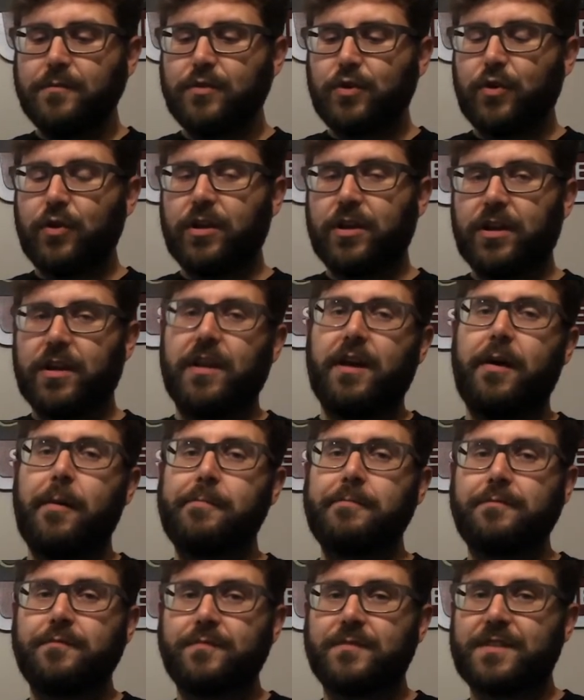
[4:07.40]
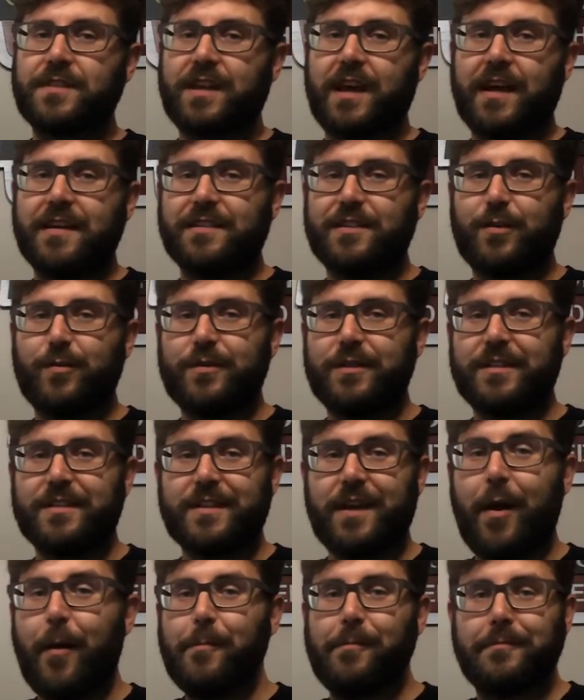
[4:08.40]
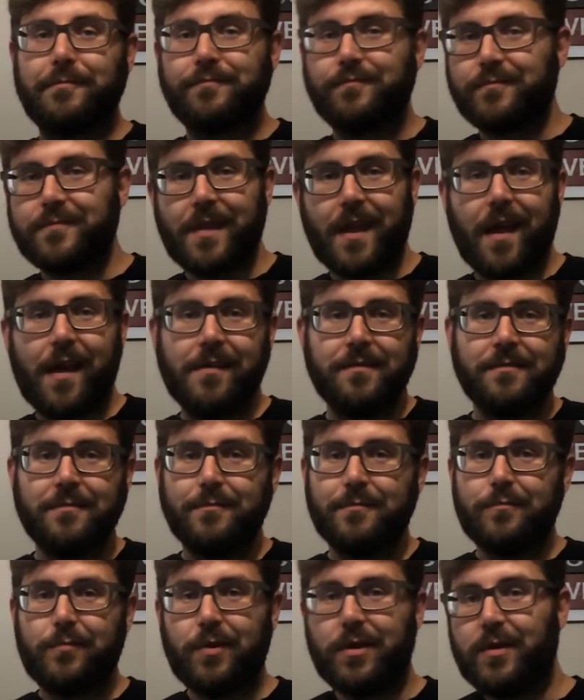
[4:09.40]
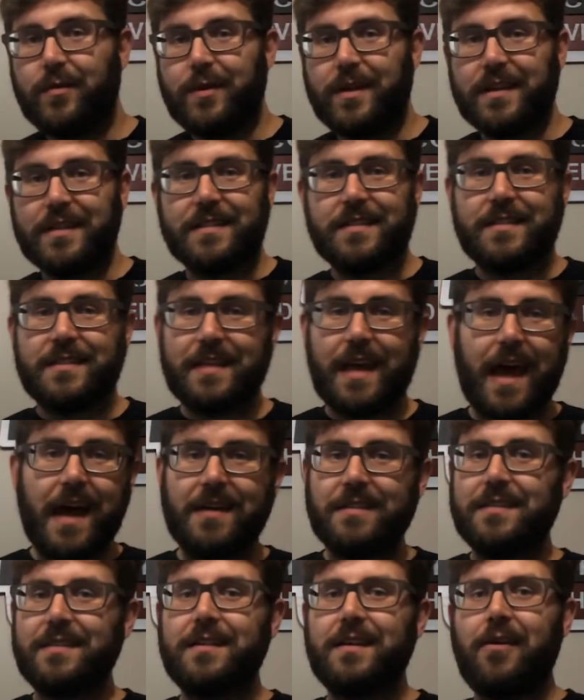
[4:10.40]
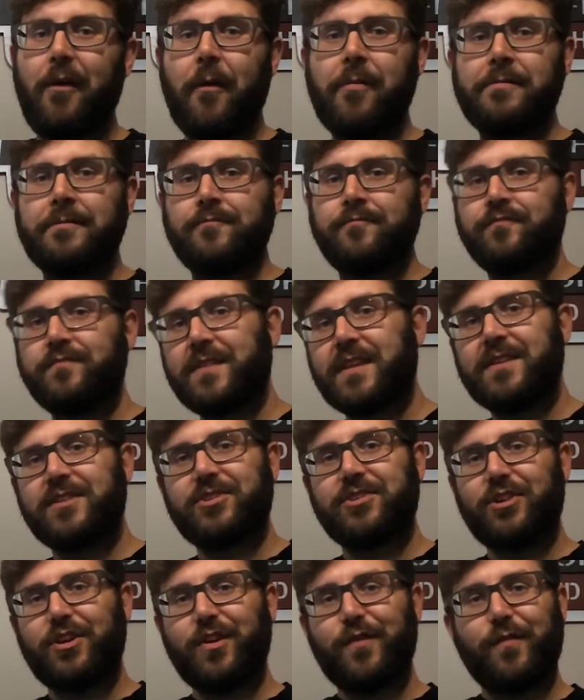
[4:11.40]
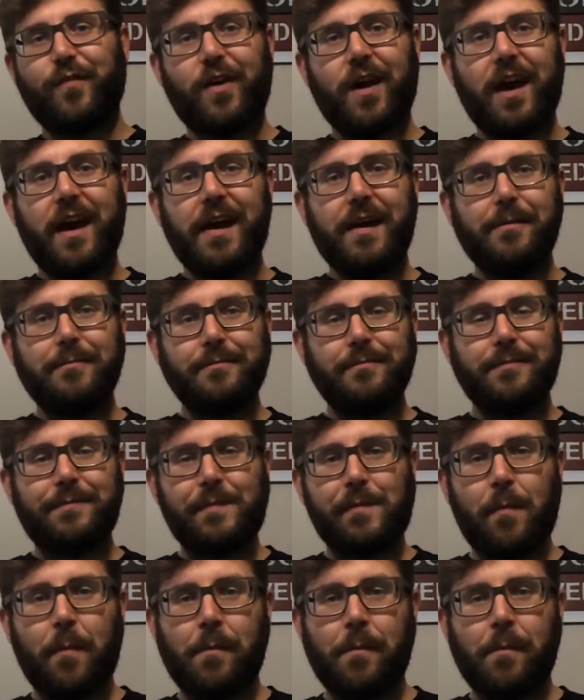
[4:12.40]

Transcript: I'm totally gonna just cut some of these up, put them in a salad, stir fry.